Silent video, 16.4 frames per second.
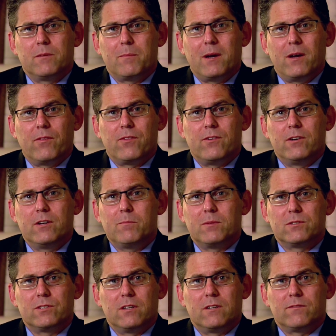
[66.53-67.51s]
About
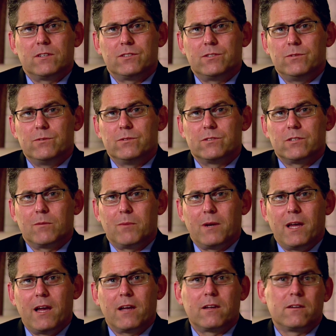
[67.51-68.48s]
30% of our students are
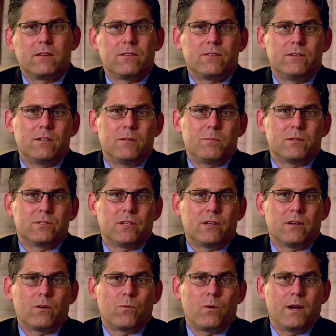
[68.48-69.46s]
black,
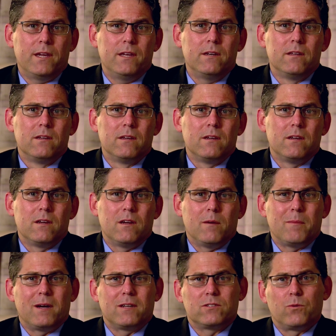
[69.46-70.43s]
30% are white,
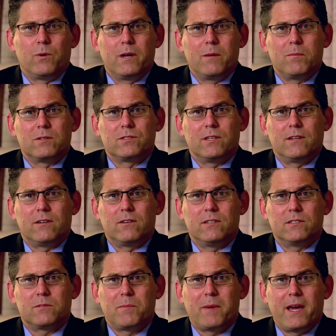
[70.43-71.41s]
about 20% are
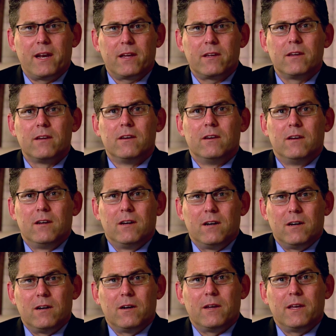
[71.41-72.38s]
Hispanic,
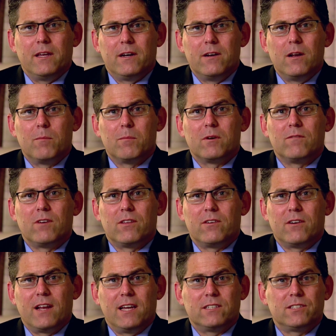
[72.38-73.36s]
and a number of
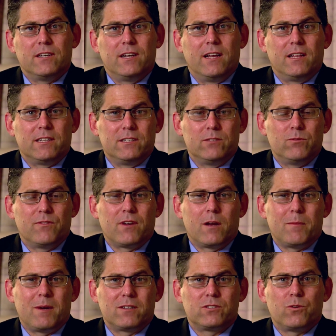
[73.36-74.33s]
other nationalities. We've
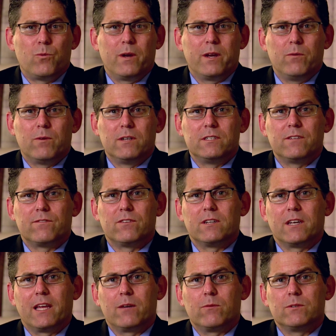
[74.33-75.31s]
got about 21
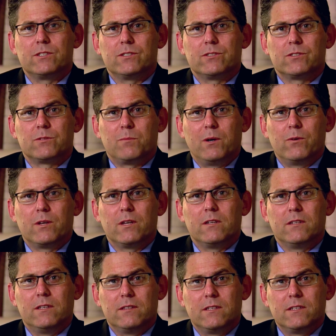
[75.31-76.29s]
different languages
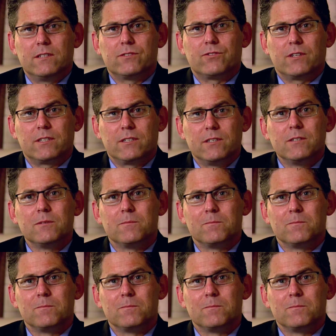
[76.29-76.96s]
spoken in the district.